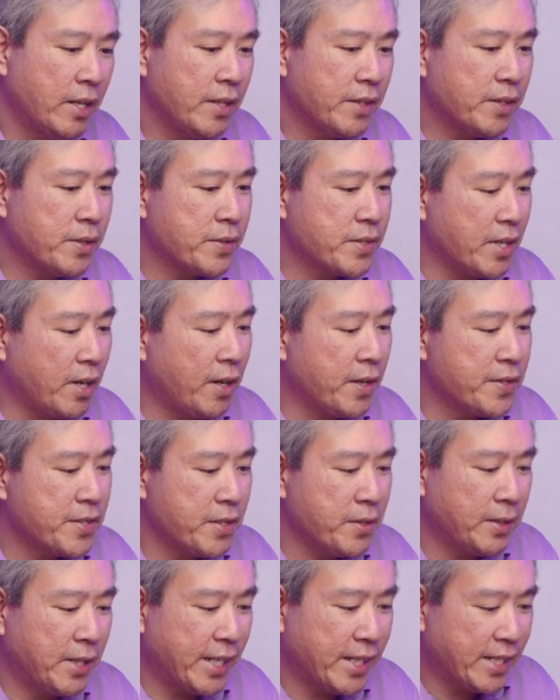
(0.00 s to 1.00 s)
There's
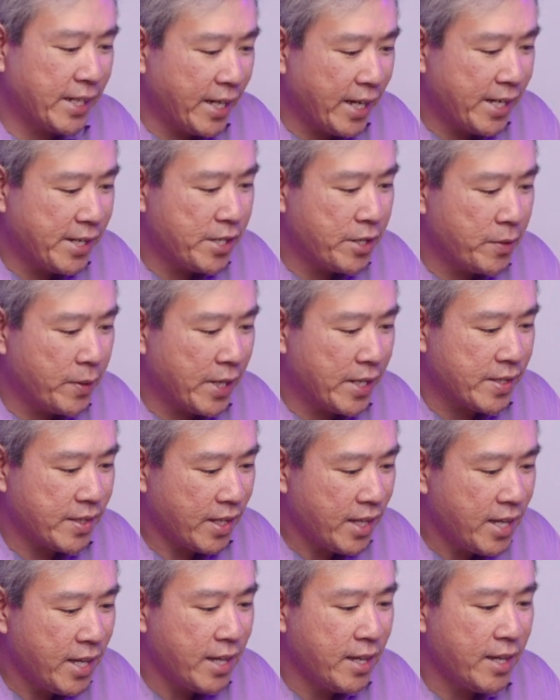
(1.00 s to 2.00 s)
also like the A2
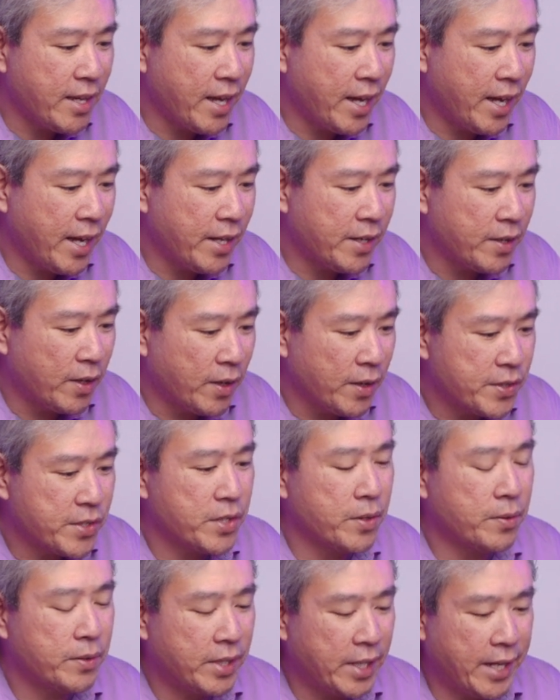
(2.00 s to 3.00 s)
SE and
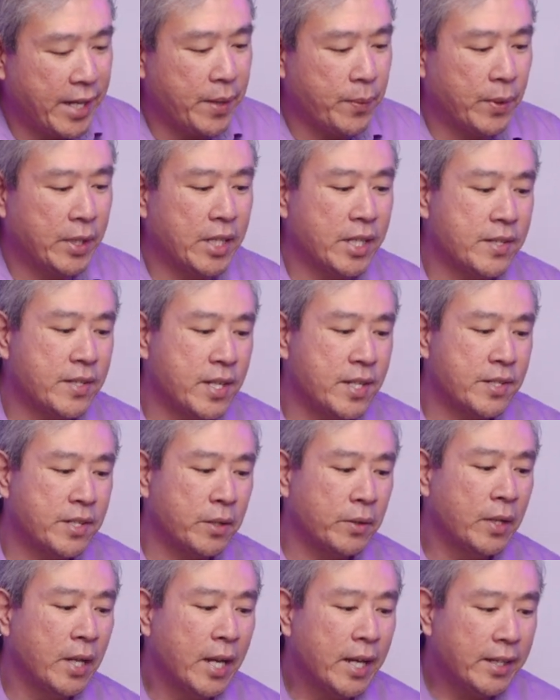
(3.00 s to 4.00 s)
also the A1 SE.
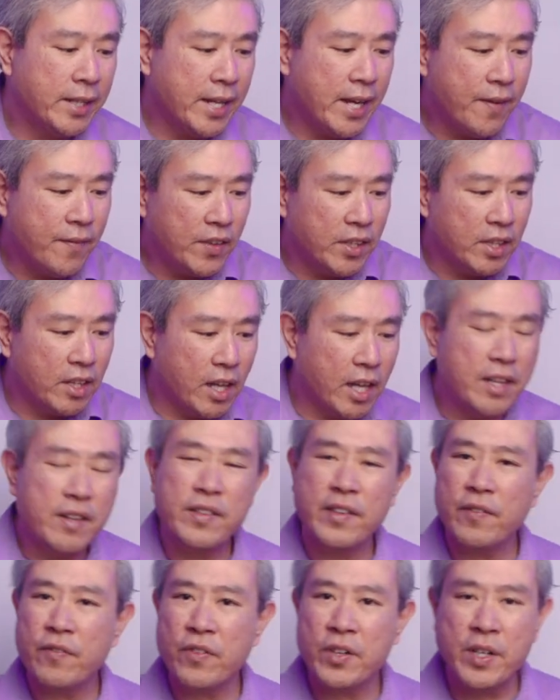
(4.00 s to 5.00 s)
So they have a lot
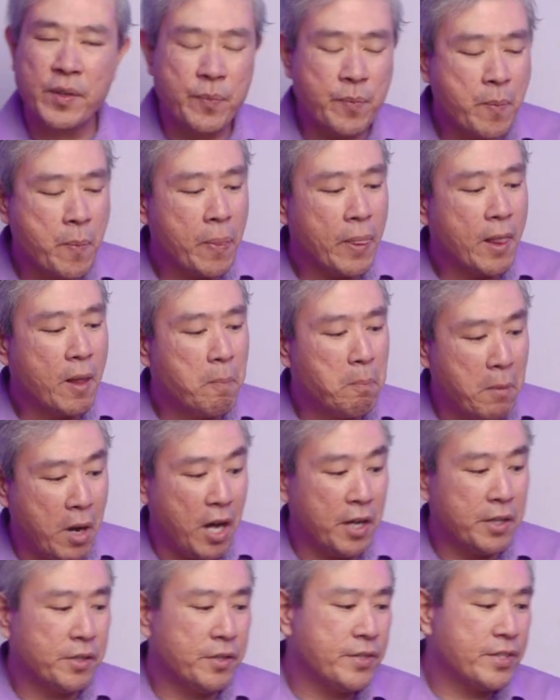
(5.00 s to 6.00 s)
of different
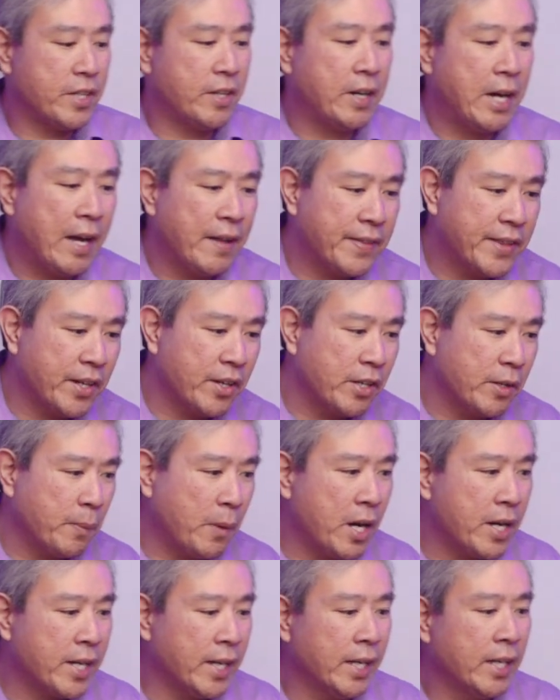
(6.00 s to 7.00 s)
models that are out there in the
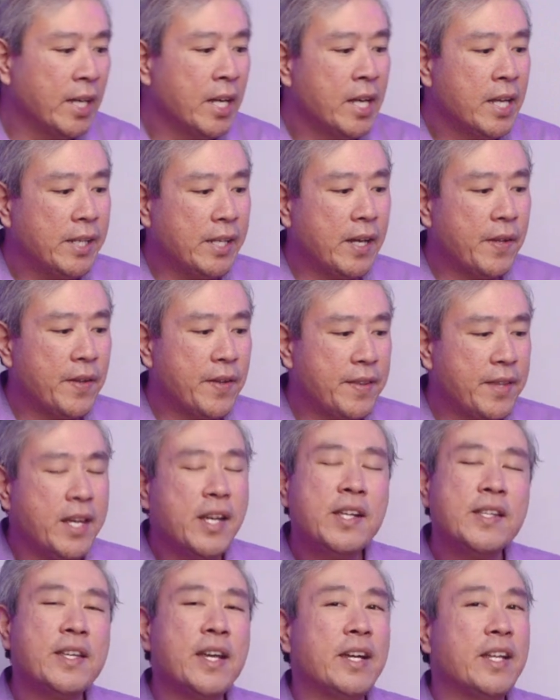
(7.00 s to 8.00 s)
market. Now, the
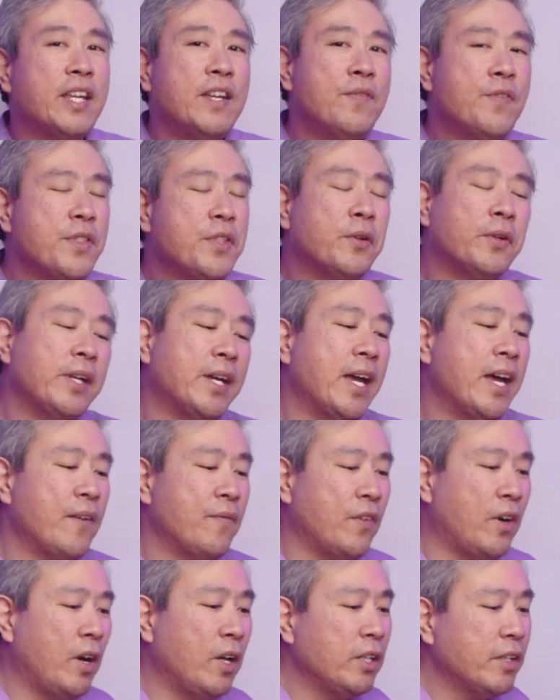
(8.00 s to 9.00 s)
thing is that even though they
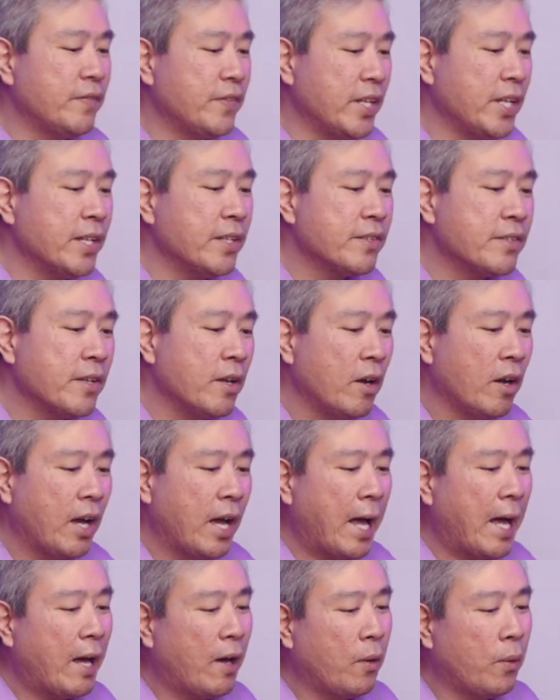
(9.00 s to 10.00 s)
have all of these,
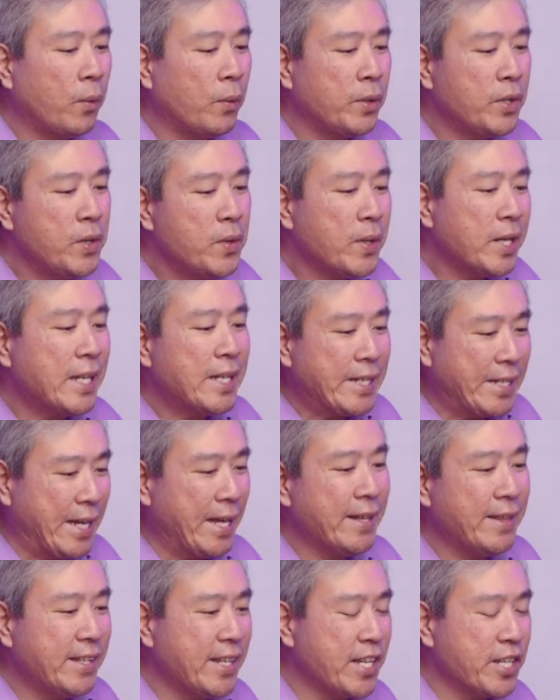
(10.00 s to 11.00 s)
how you can
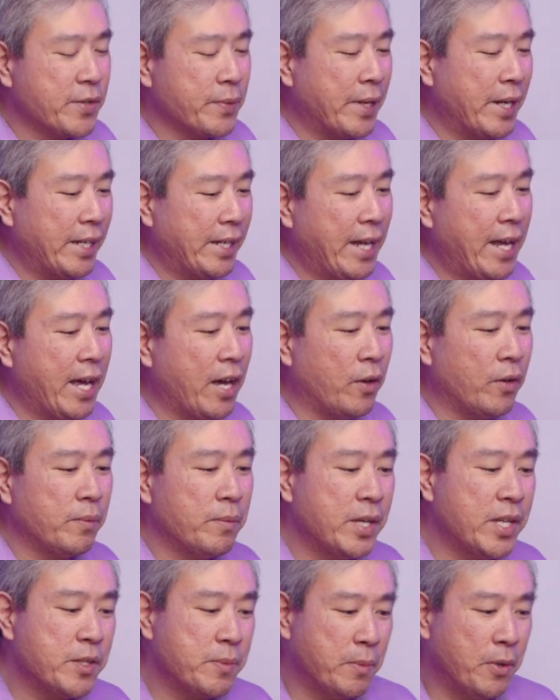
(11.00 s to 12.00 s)
get these right now
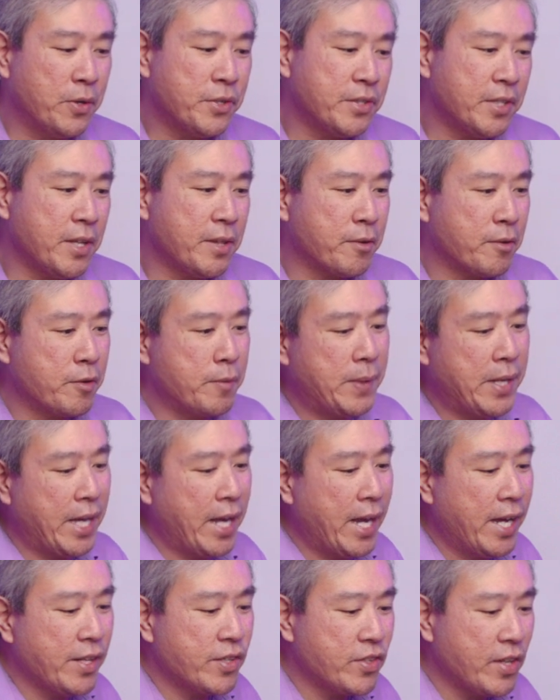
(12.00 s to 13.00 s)
is mostly through
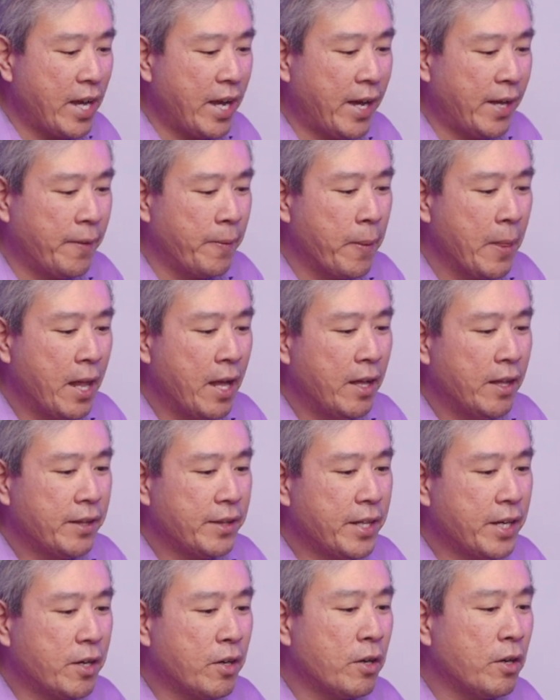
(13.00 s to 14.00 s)
B&H, and
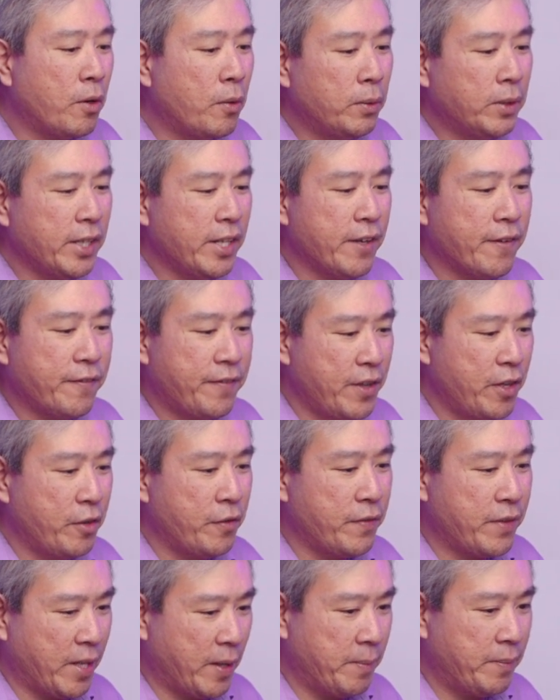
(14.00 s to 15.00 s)
there are only a few
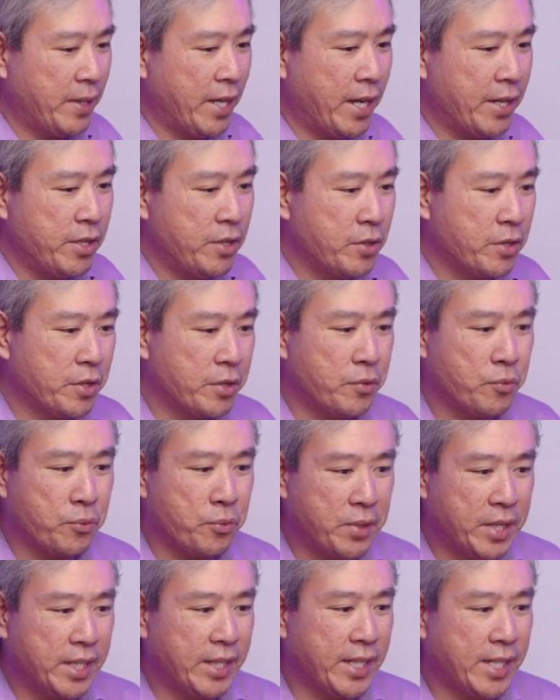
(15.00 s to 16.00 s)
of them that you can
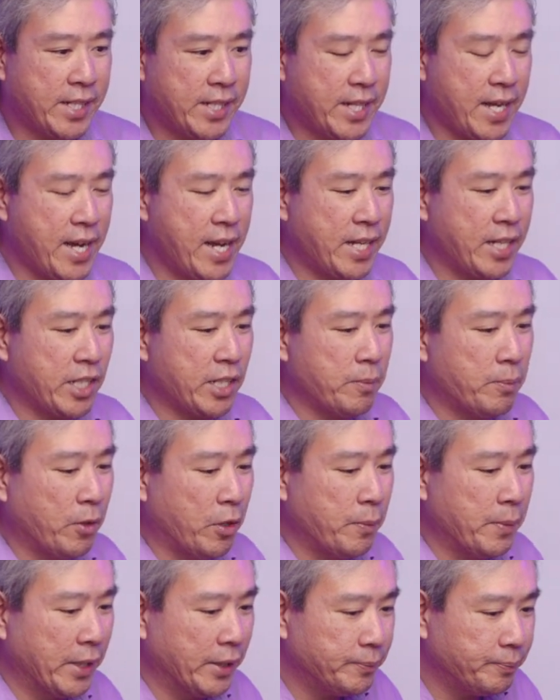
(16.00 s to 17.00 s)
really attain at the
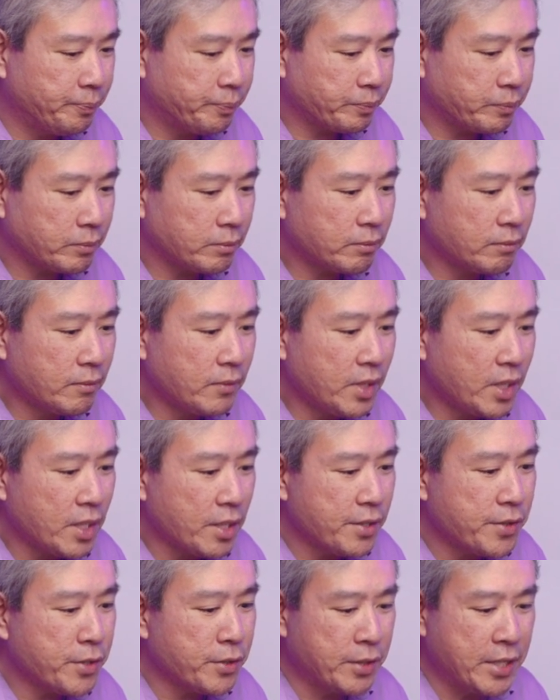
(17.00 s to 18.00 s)
moment.
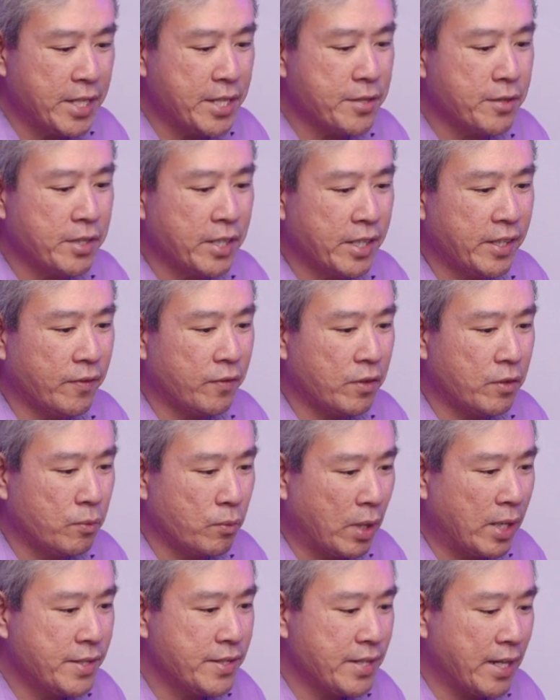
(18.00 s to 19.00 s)
So these are the different
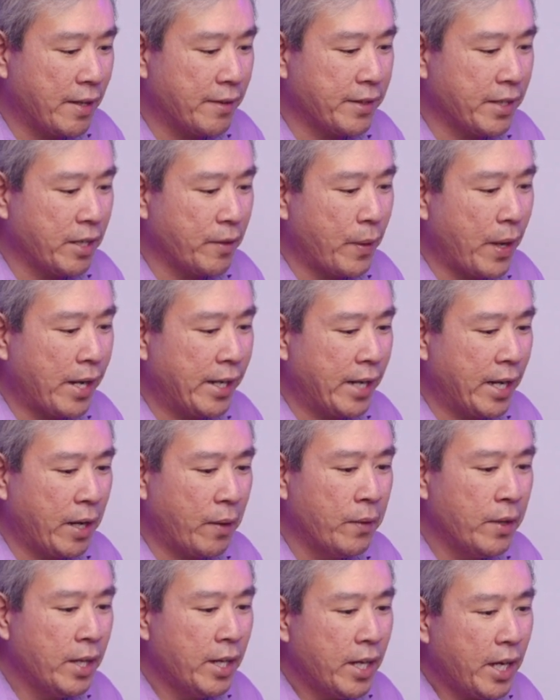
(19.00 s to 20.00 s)
runs out there right
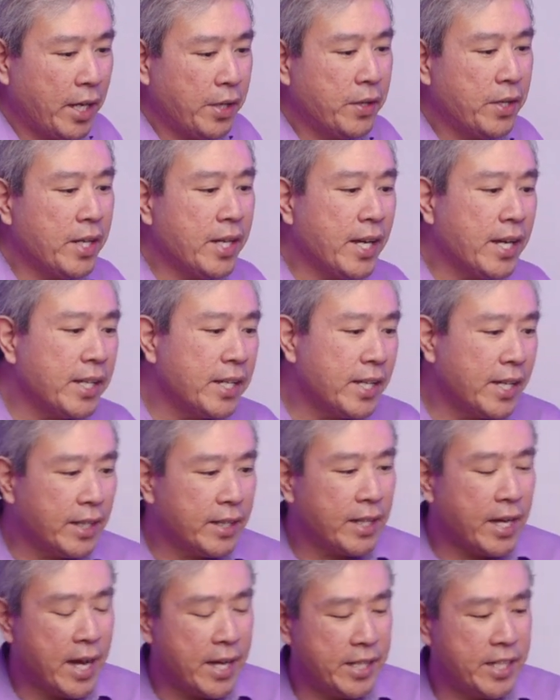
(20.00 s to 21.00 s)
now, and you can kind of
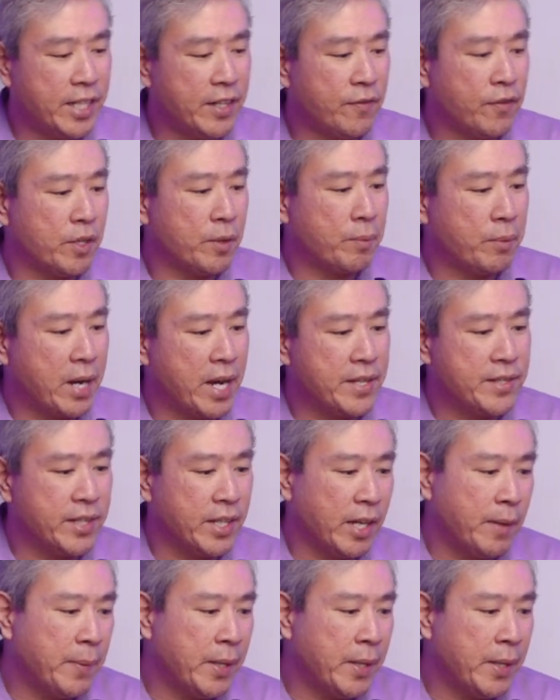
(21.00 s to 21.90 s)
get the idea for the pricing.